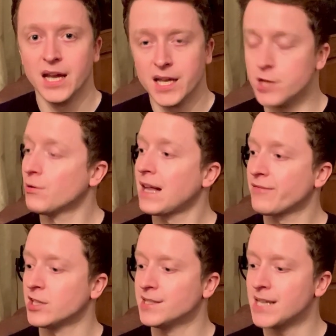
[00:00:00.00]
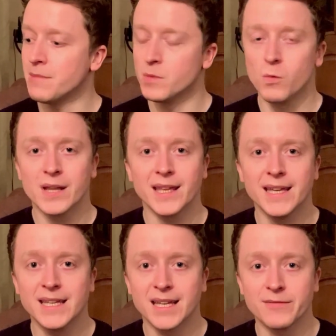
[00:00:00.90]
You will have contentment whether he
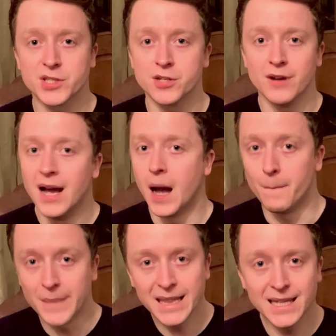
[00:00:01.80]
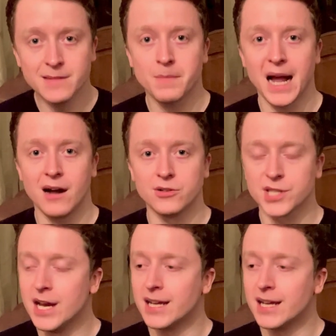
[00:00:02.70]
gives you a million pounds.